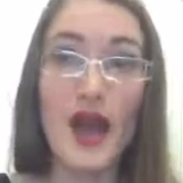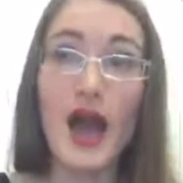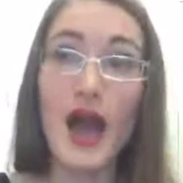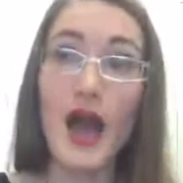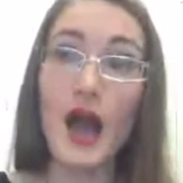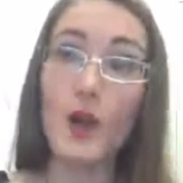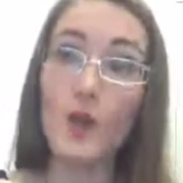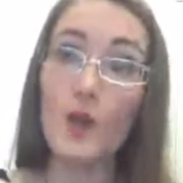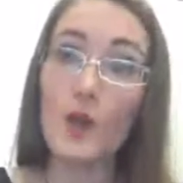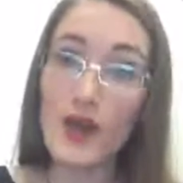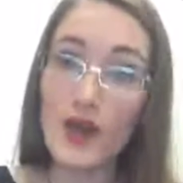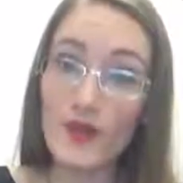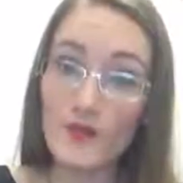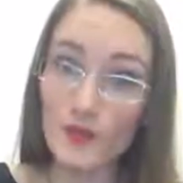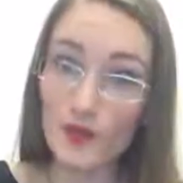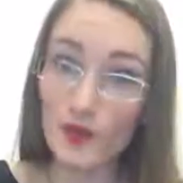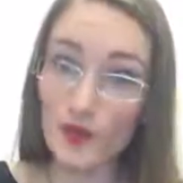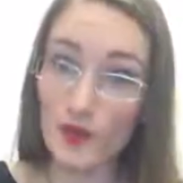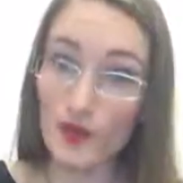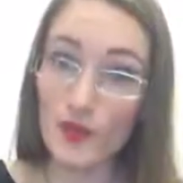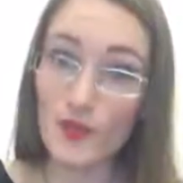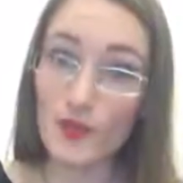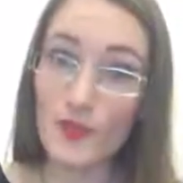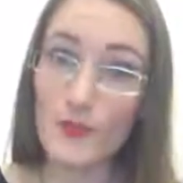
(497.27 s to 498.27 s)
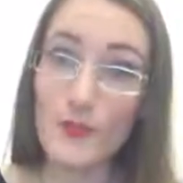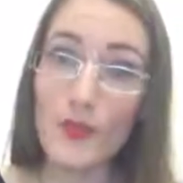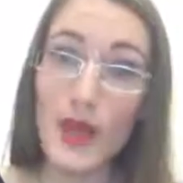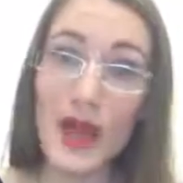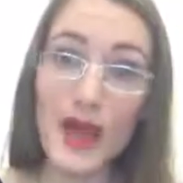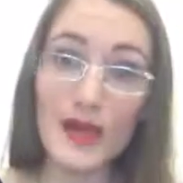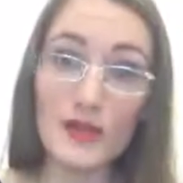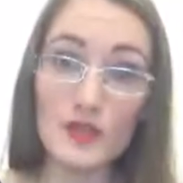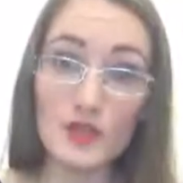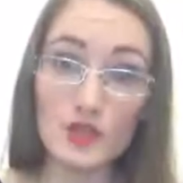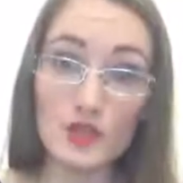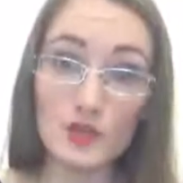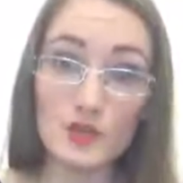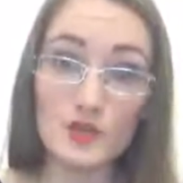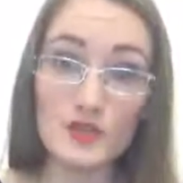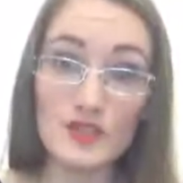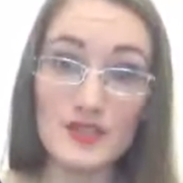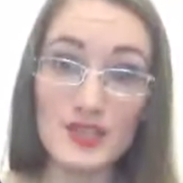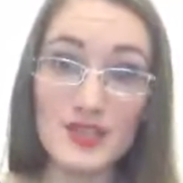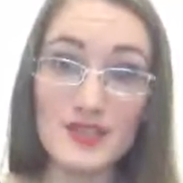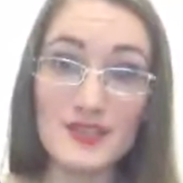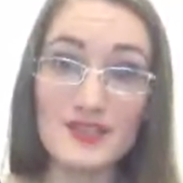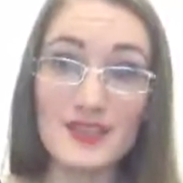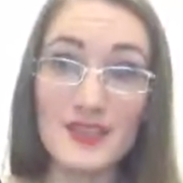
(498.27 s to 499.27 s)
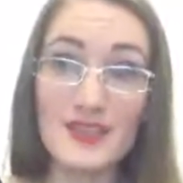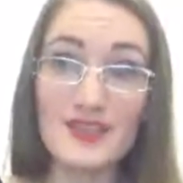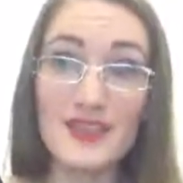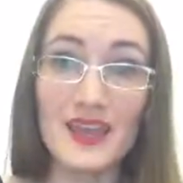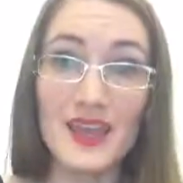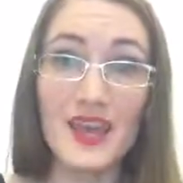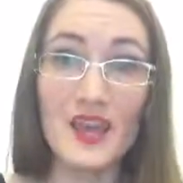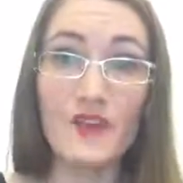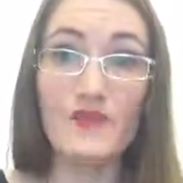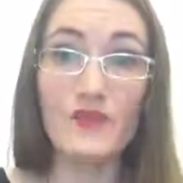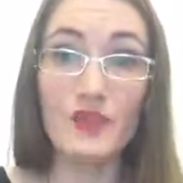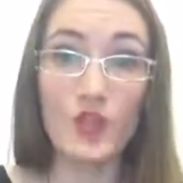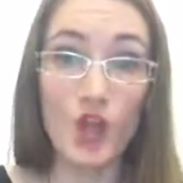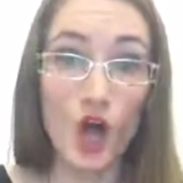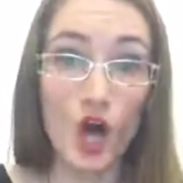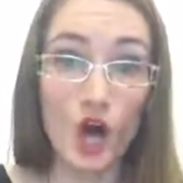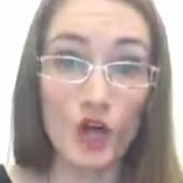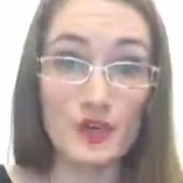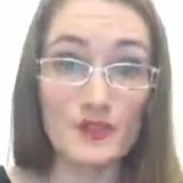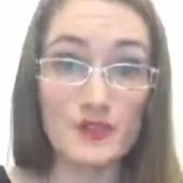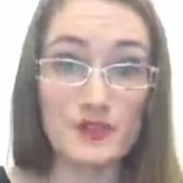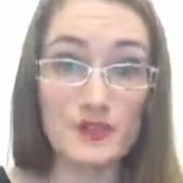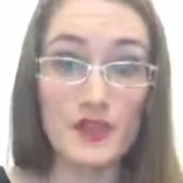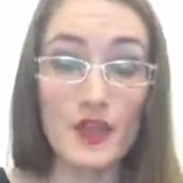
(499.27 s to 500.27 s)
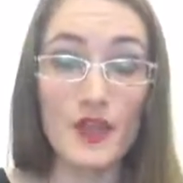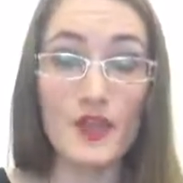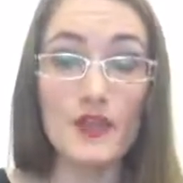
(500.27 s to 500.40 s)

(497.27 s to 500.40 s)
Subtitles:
However, the bad news is that they have lost